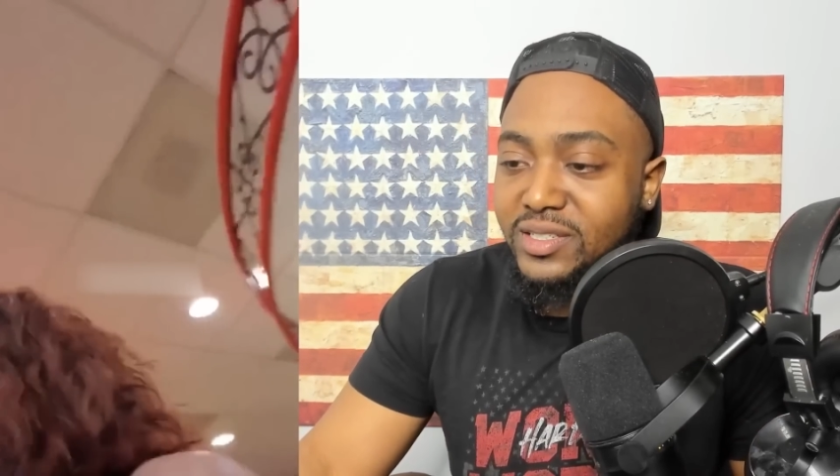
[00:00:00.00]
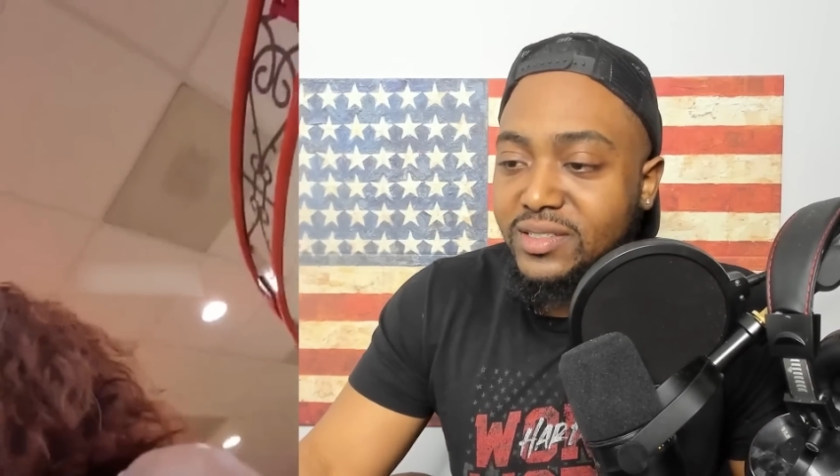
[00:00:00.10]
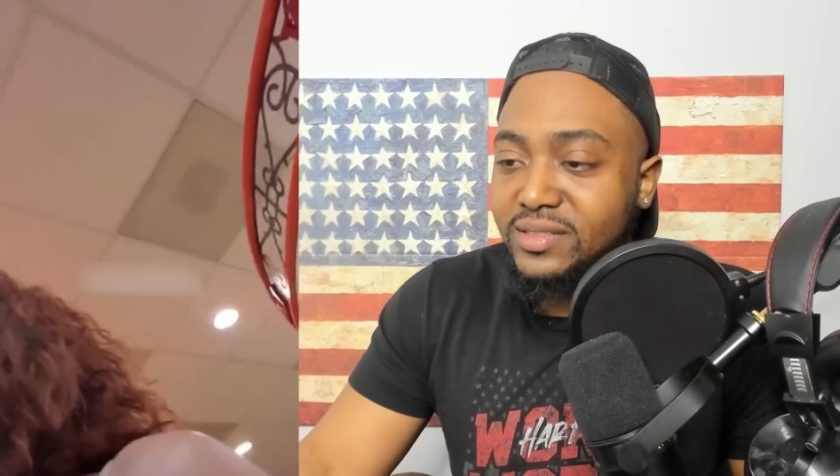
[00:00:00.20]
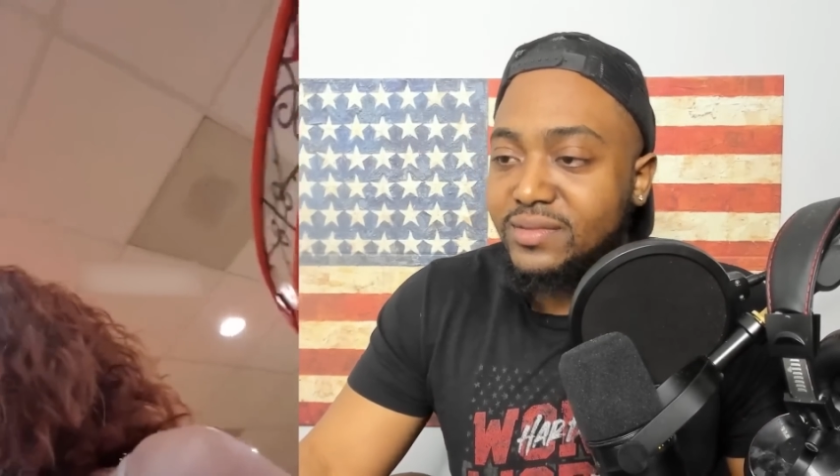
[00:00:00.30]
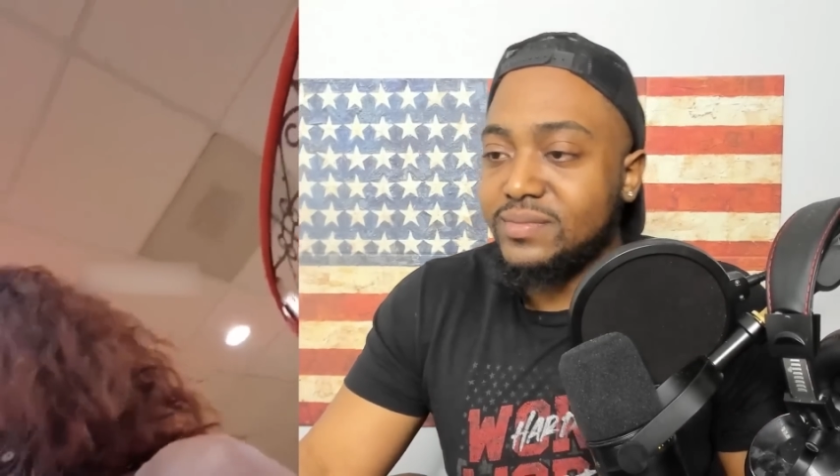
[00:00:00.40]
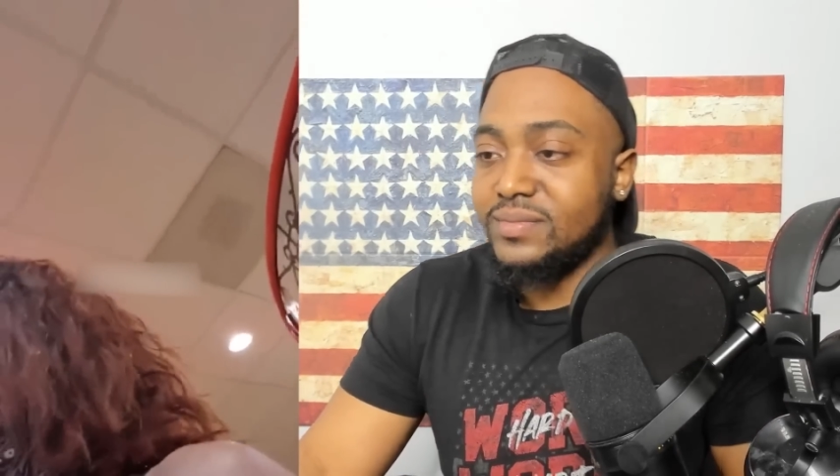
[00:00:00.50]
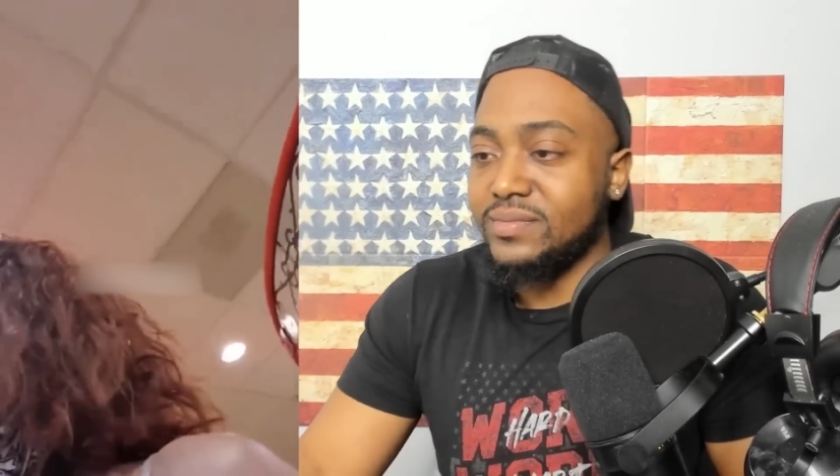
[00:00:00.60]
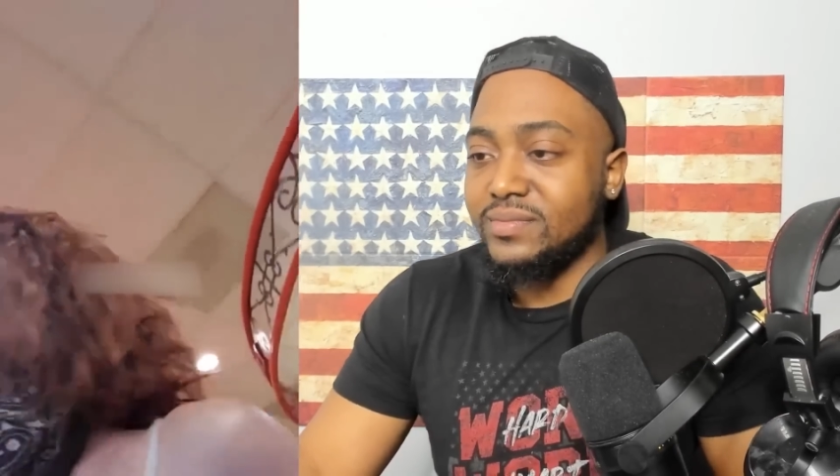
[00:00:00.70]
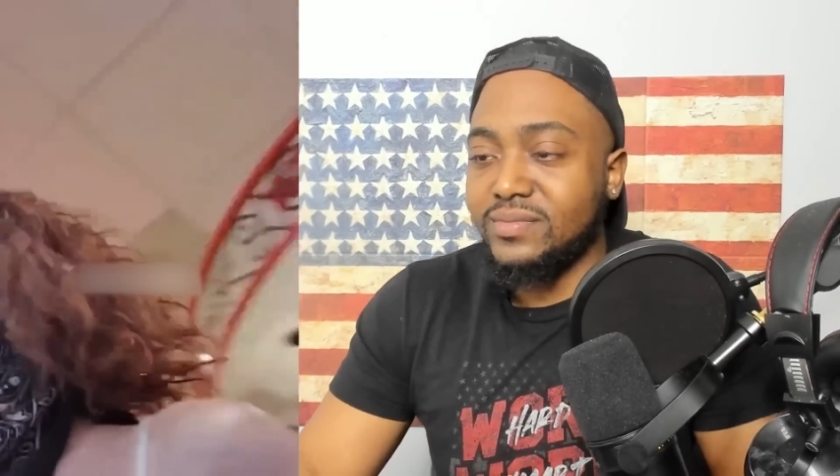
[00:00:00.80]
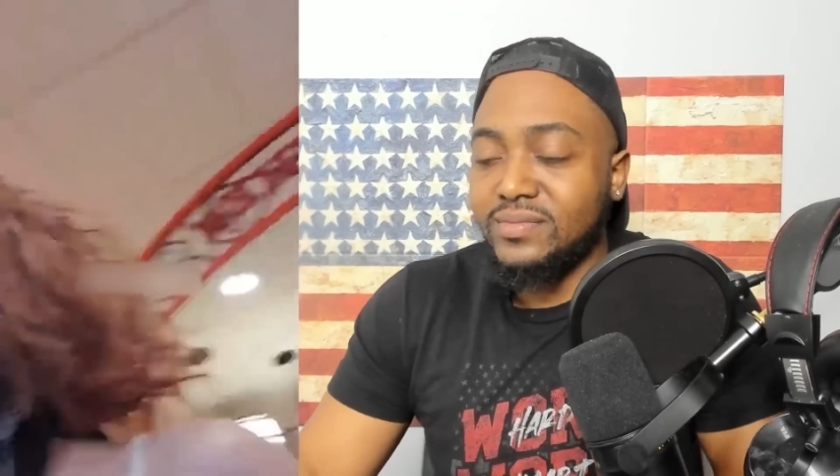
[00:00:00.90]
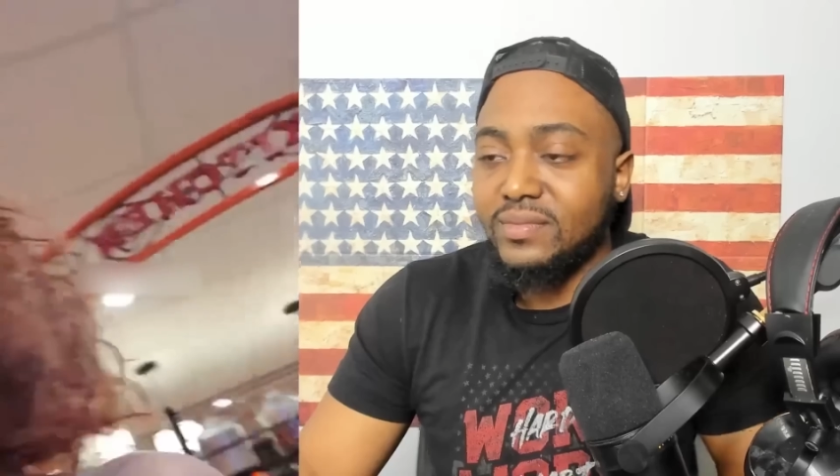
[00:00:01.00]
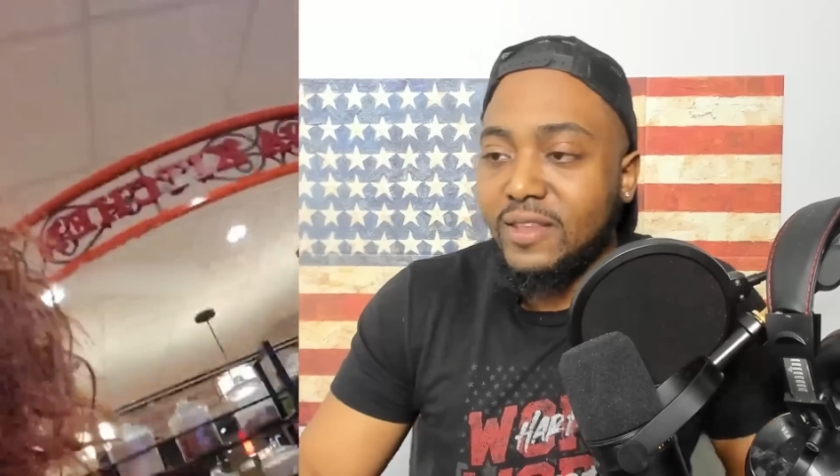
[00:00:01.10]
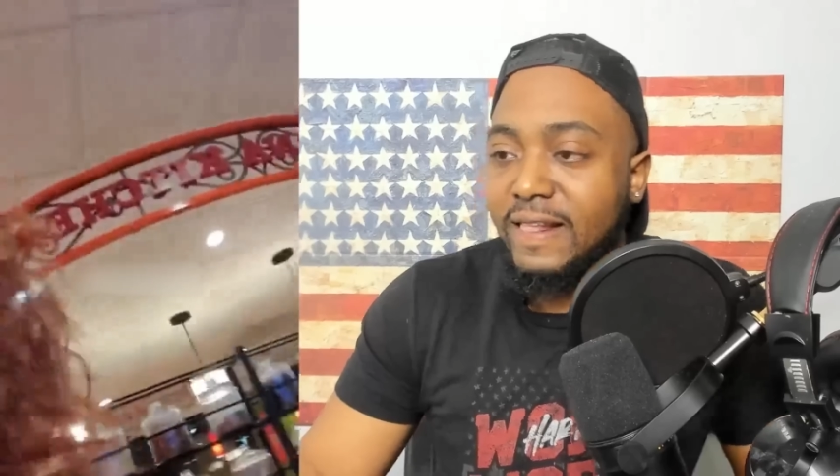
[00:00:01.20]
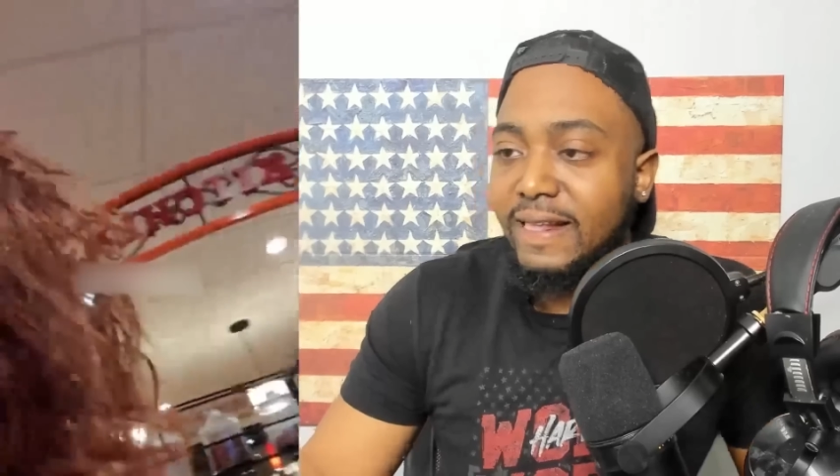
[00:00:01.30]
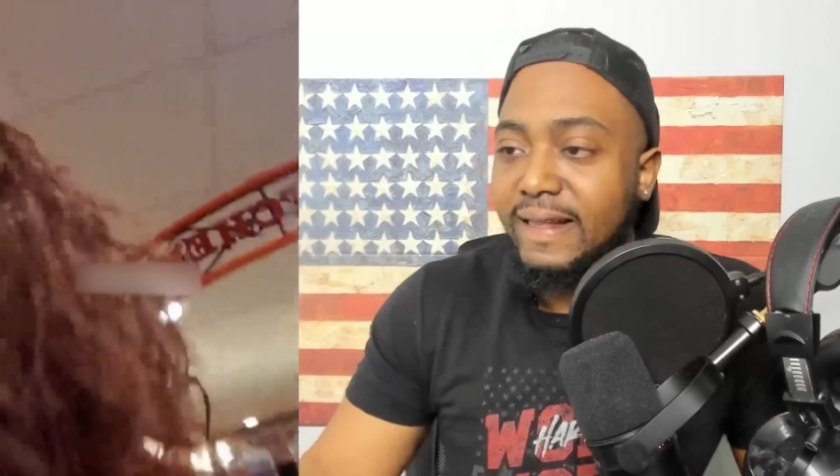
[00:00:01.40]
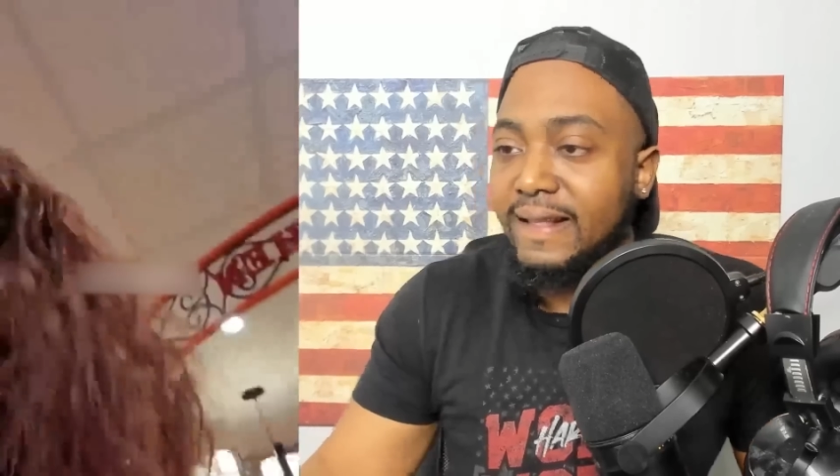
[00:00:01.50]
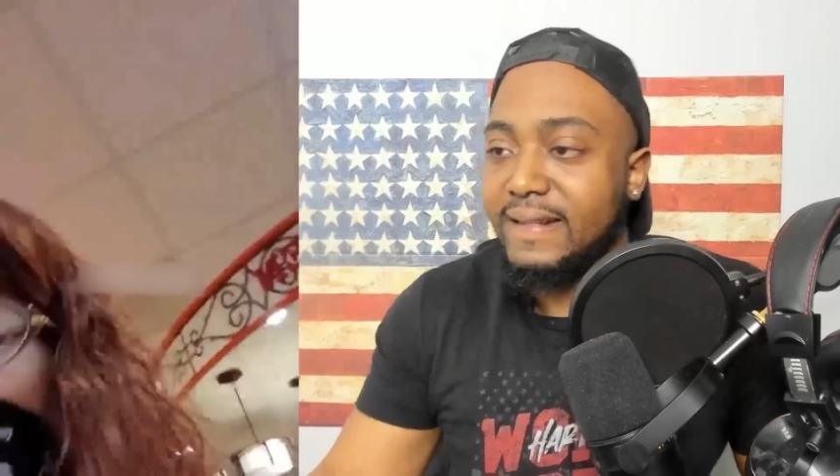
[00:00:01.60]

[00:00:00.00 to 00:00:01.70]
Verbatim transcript: Like trans people and tell us that we're